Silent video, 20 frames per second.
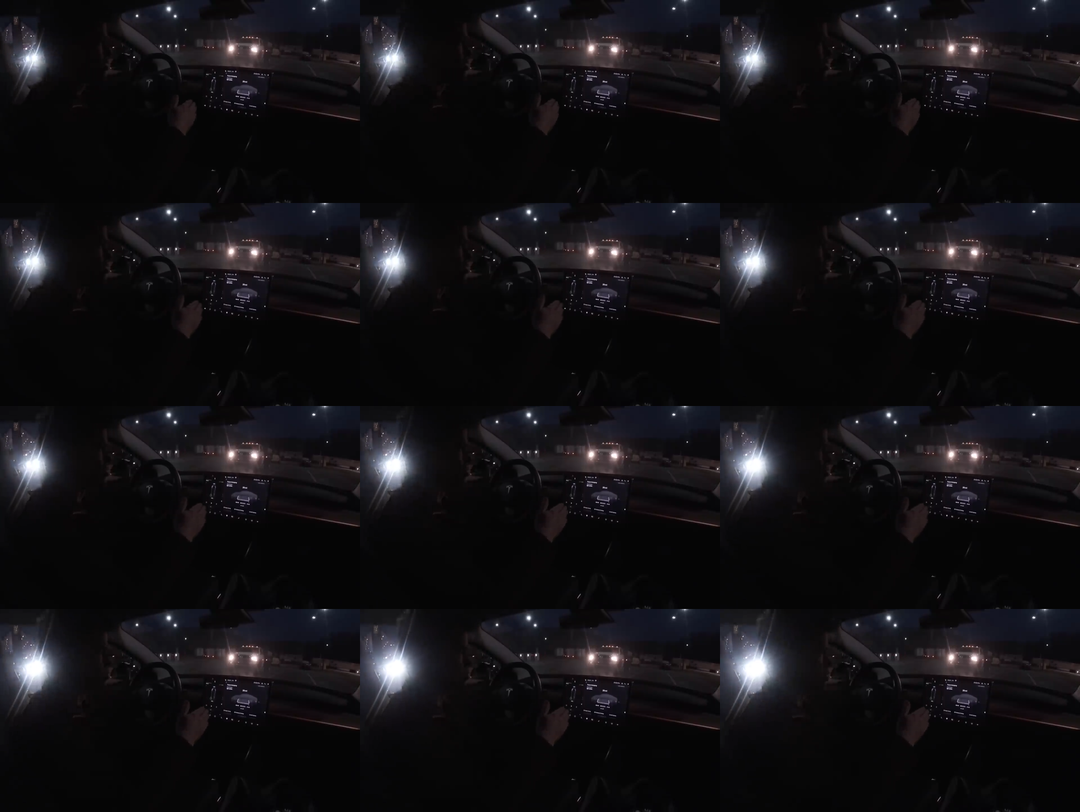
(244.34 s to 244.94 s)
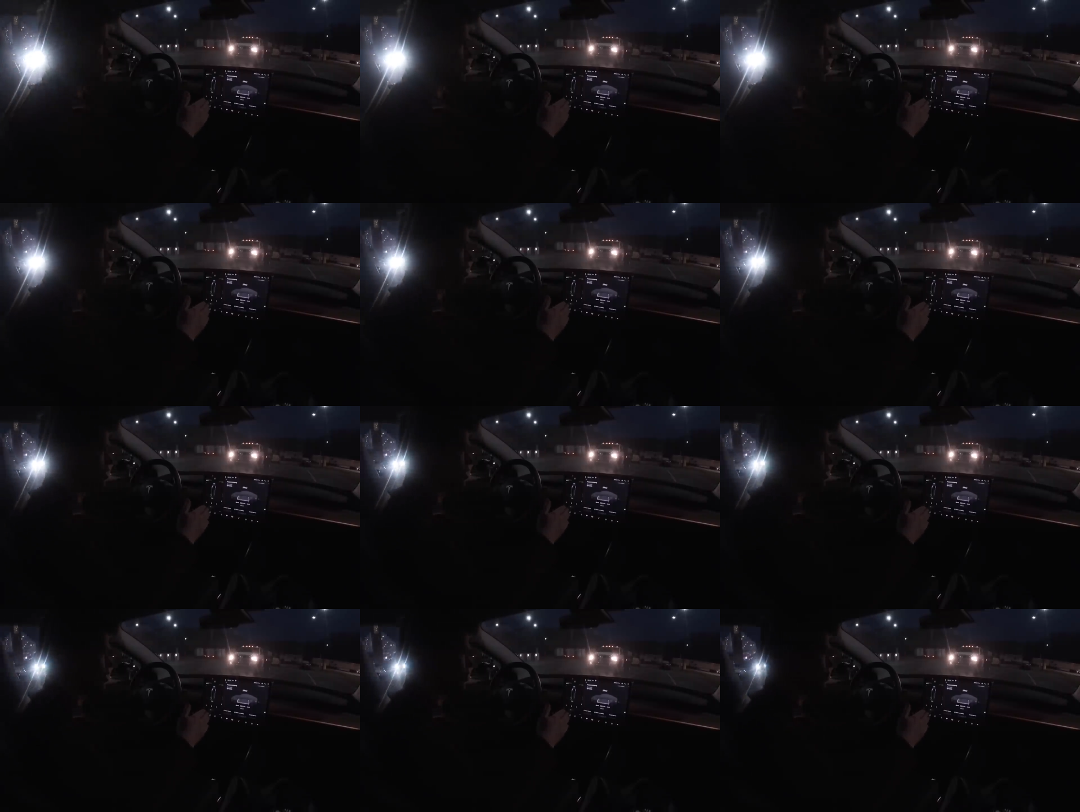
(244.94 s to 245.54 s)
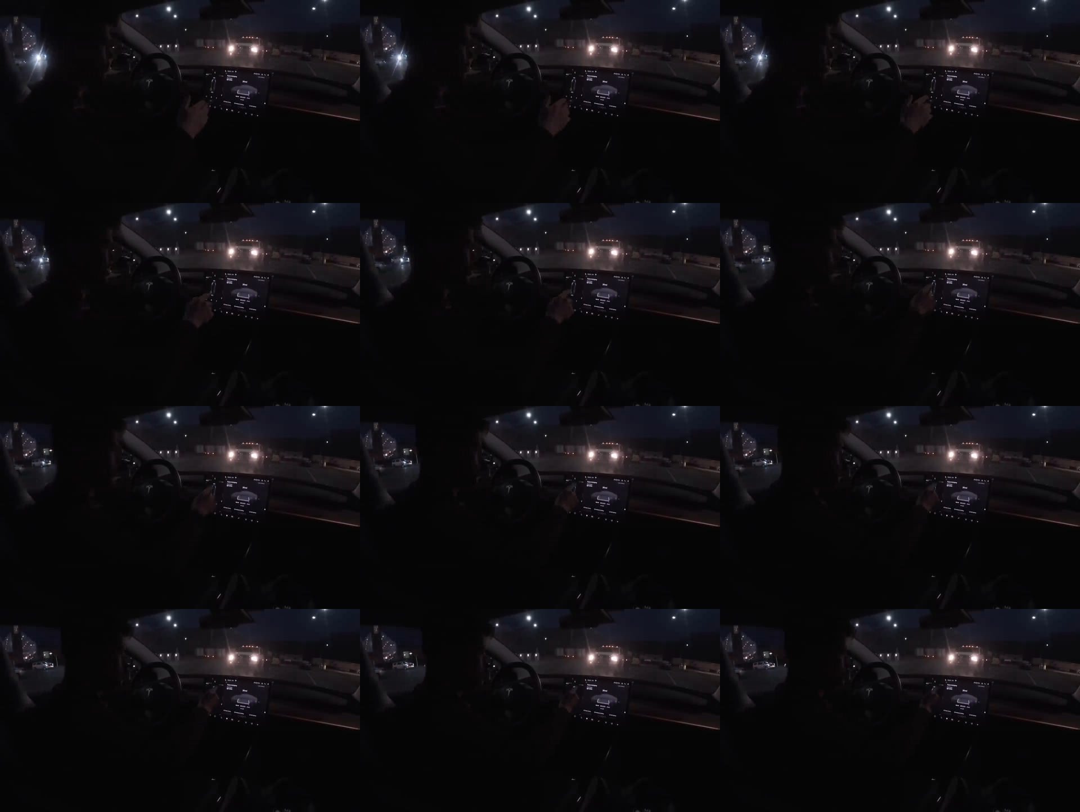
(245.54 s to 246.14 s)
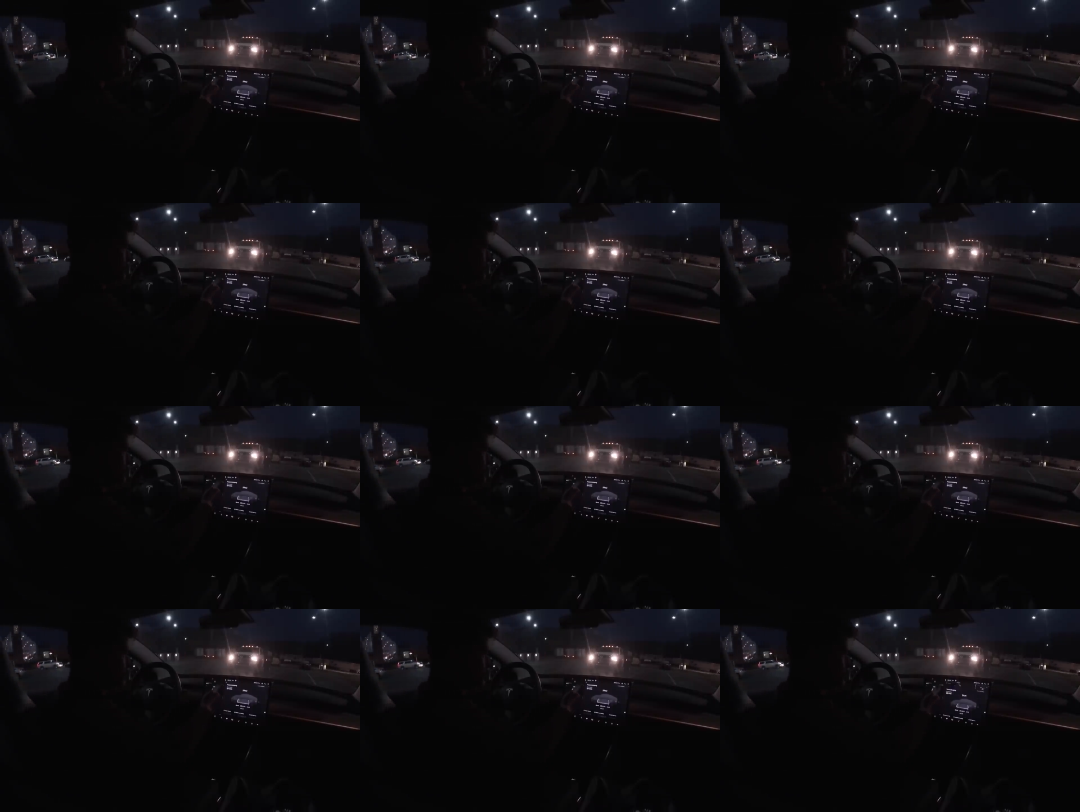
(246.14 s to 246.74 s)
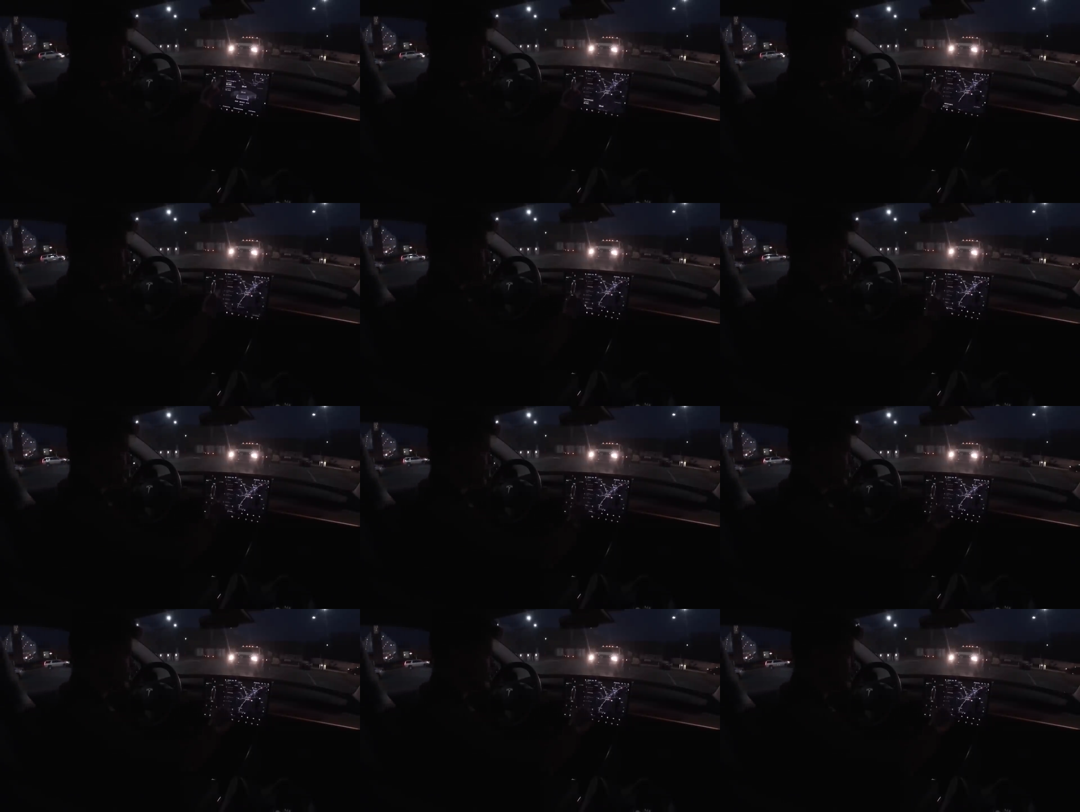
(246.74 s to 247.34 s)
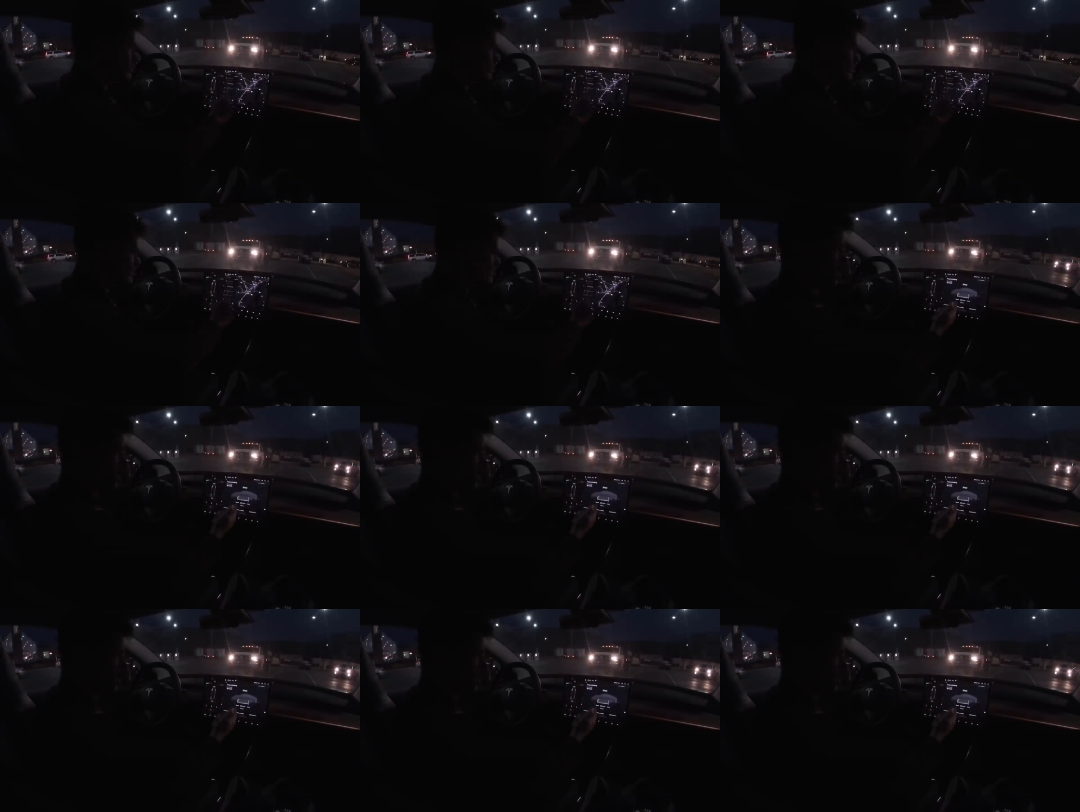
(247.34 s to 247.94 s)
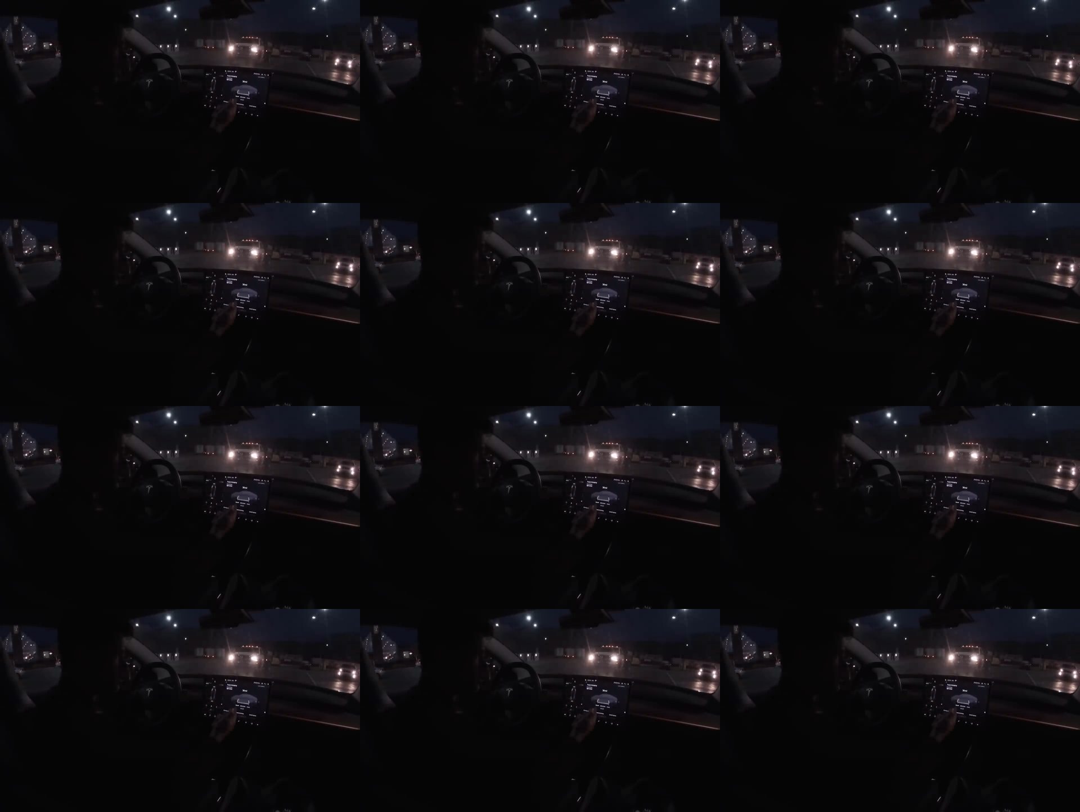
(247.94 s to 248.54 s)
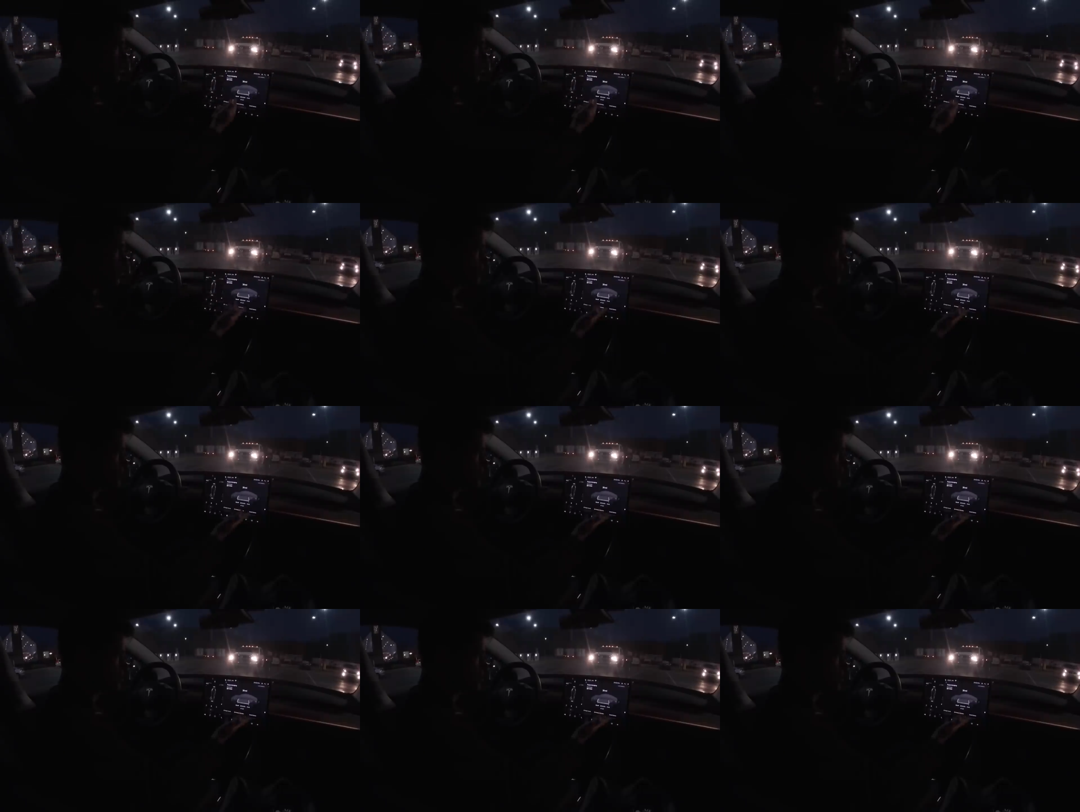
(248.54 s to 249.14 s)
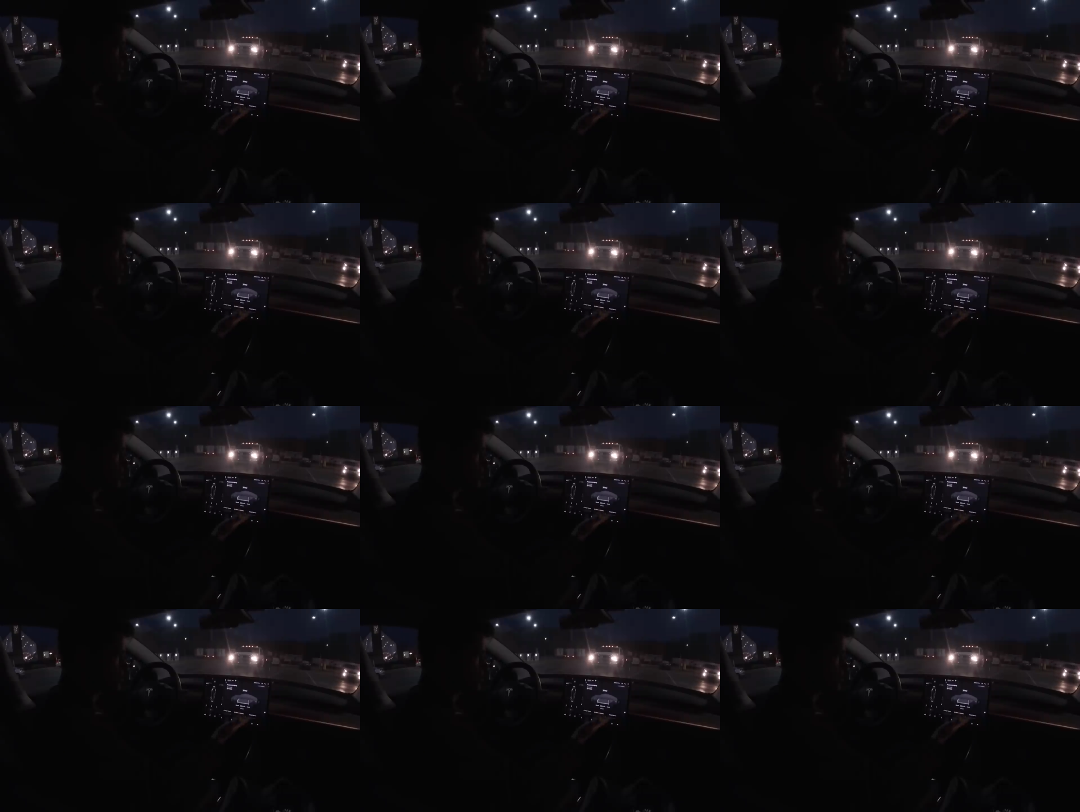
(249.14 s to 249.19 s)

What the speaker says: No face is visible, so there are no lips to read.